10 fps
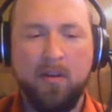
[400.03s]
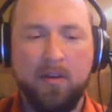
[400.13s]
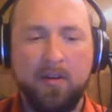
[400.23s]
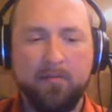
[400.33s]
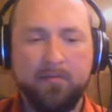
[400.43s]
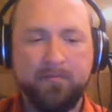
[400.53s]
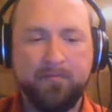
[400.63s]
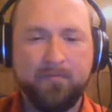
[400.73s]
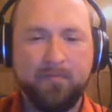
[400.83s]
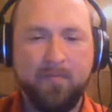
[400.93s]

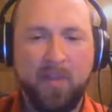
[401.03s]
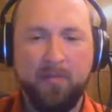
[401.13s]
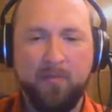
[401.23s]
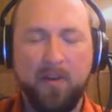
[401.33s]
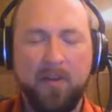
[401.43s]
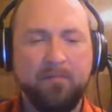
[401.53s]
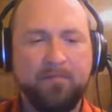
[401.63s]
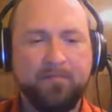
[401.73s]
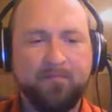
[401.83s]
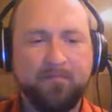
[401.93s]
Blood and Wine.
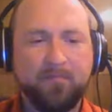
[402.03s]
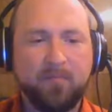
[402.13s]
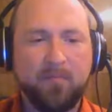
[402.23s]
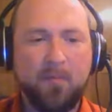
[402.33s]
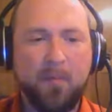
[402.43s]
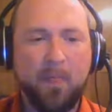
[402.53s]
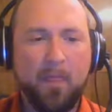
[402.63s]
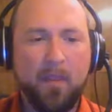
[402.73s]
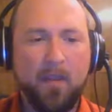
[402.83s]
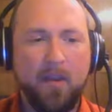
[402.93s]

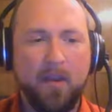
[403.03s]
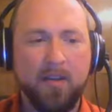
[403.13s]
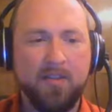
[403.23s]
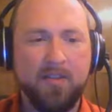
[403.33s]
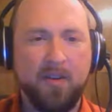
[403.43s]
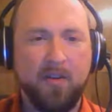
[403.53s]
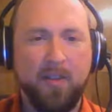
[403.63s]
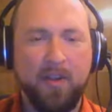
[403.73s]
So